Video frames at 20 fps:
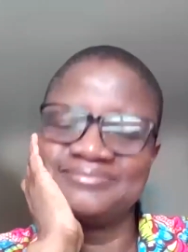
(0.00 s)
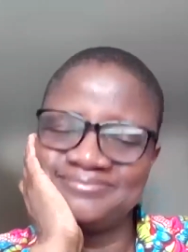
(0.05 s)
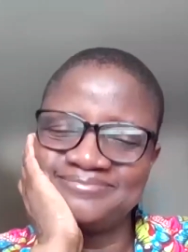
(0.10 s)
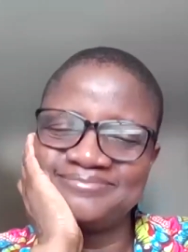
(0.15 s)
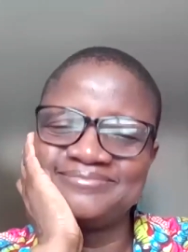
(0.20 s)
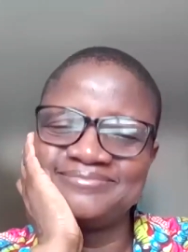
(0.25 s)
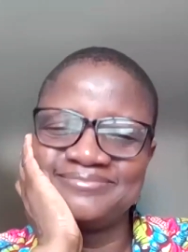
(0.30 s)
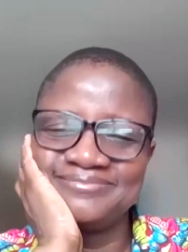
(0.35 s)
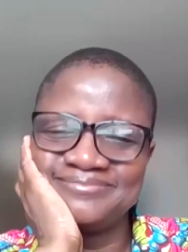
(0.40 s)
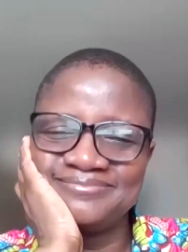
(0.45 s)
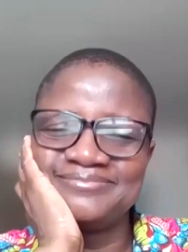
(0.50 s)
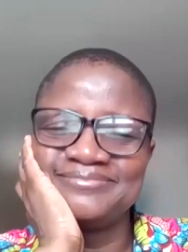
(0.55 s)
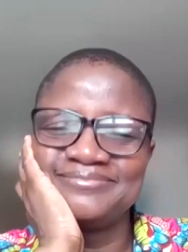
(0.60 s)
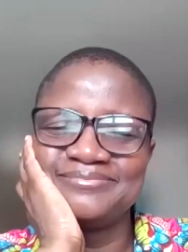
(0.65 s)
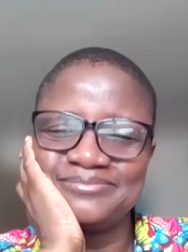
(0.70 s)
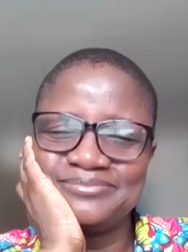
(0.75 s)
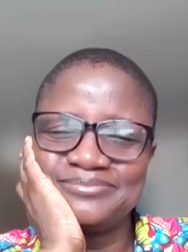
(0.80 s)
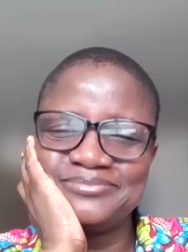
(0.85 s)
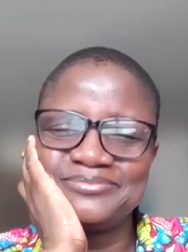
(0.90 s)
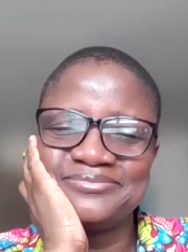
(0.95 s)
but you can
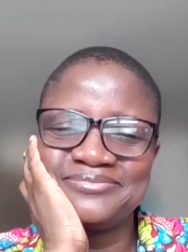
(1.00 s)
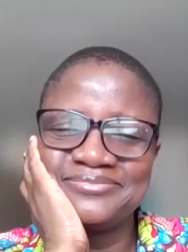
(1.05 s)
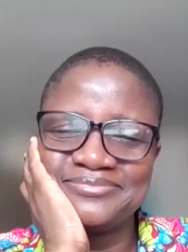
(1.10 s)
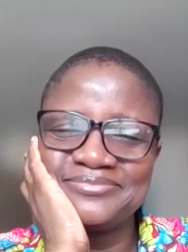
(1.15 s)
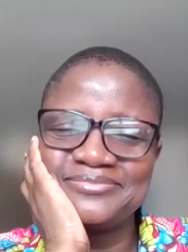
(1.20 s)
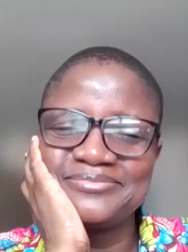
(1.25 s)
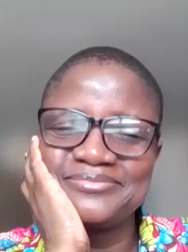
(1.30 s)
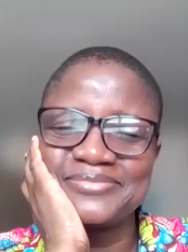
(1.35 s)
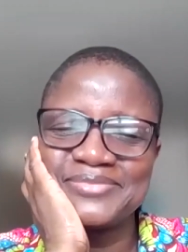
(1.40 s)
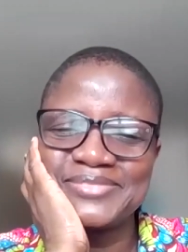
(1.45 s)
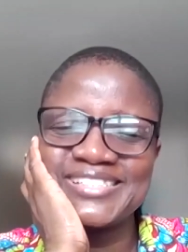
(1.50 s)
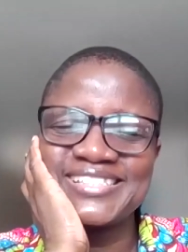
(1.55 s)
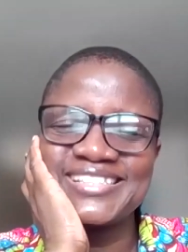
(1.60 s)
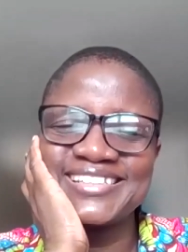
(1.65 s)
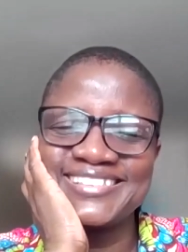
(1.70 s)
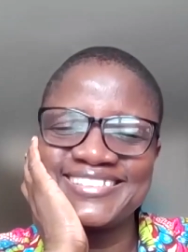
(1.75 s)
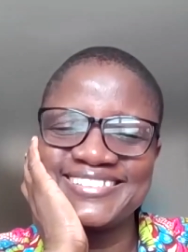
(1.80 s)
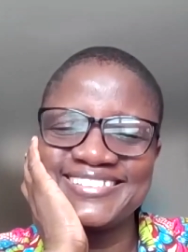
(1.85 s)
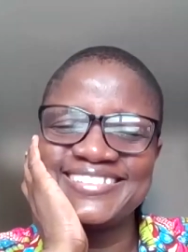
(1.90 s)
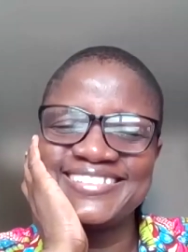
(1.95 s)
prevent them from
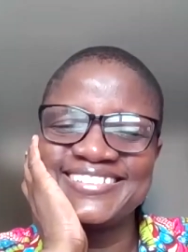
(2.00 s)
building their